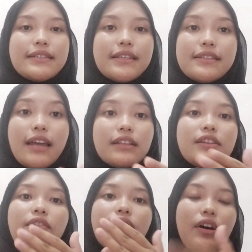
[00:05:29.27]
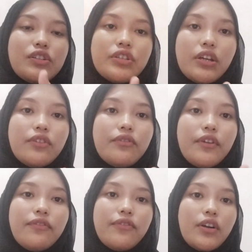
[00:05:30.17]
syntactical function
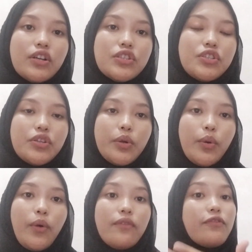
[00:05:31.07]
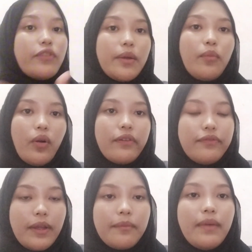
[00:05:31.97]
refer to free
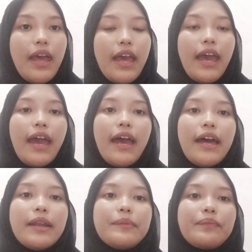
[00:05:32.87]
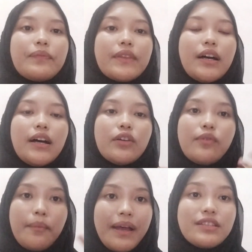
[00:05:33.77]
morpheme, and
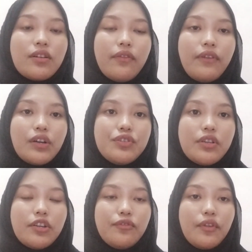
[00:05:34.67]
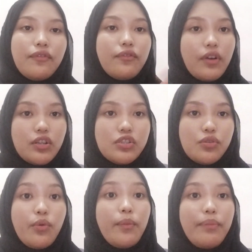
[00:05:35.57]
grammatical function refer
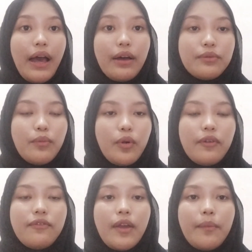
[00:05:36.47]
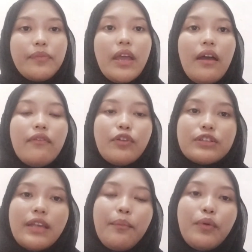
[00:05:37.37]
to bound morpheme. For
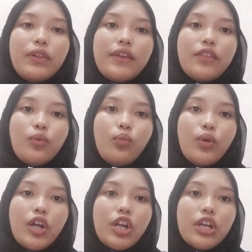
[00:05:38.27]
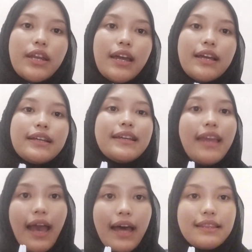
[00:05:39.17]
example, in the word
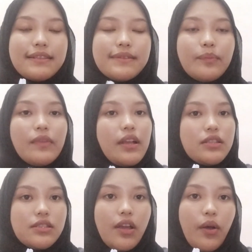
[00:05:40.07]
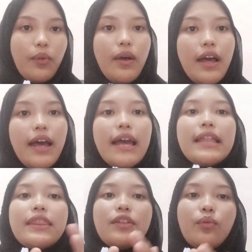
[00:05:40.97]
cats. So
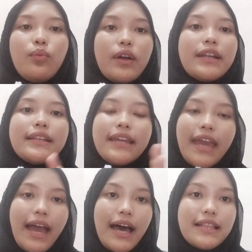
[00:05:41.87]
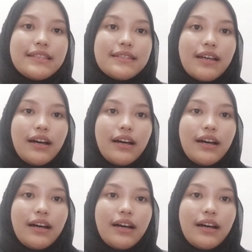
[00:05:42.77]
the word cats